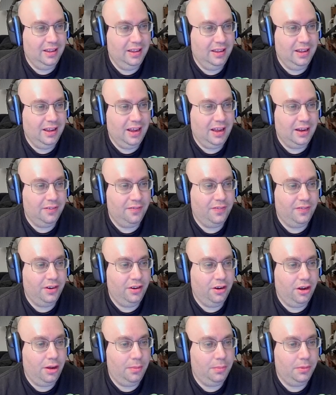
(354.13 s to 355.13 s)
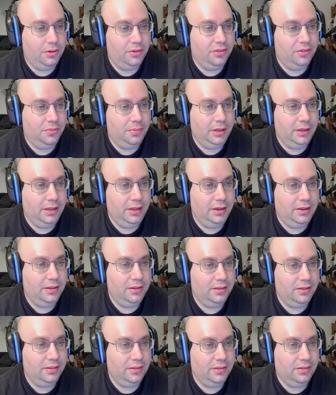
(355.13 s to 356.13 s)
at a phenomenal speed.
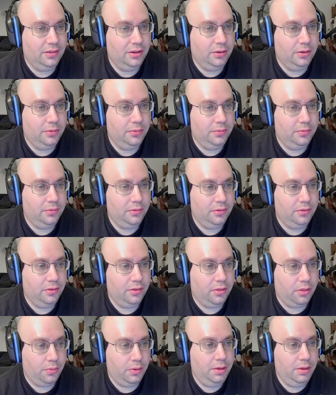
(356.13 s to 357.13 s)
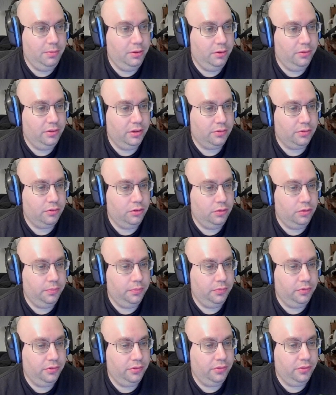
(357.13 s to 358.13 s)
So 3 music
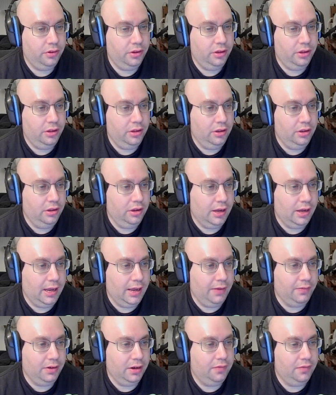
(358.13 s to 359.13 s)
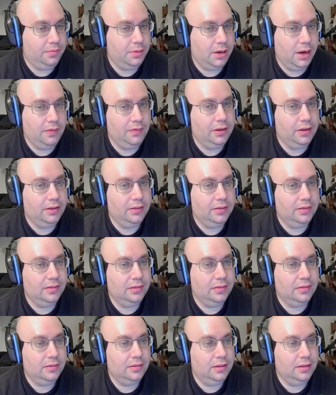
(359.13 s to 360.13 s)
rooms. I have enough private
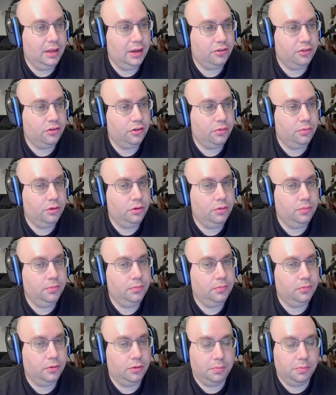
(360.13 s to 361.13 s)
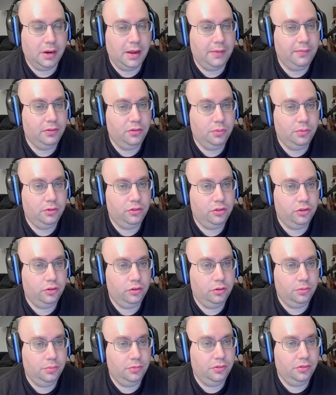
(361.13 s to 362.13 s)
lecture room or private tuition
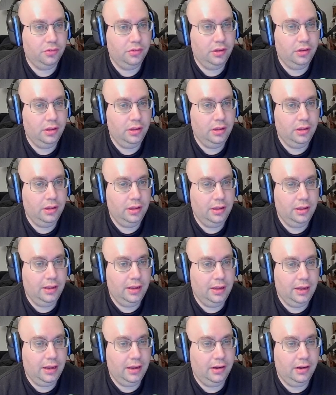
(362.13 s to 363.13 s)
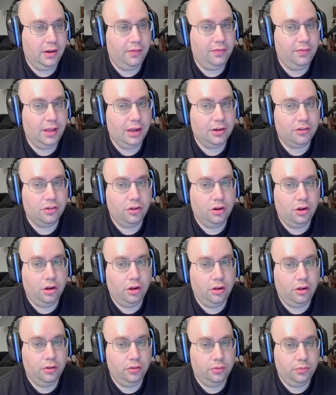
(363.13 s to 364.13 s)
rooms and enough lecture
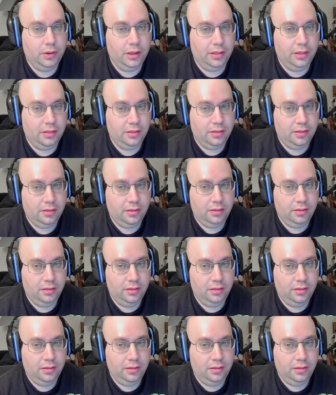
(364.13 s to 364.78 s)
halls with